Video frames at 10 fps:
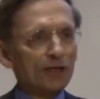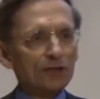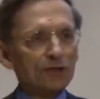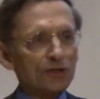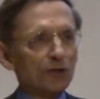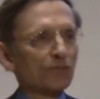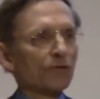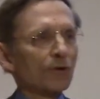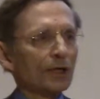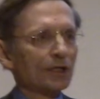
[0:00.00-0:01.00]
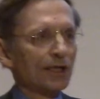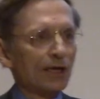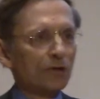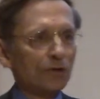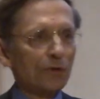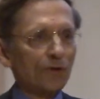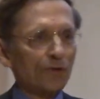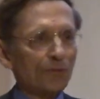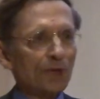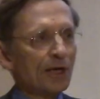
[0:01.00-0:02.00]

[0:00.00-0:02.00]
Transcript: It's a self-correcting algorithm.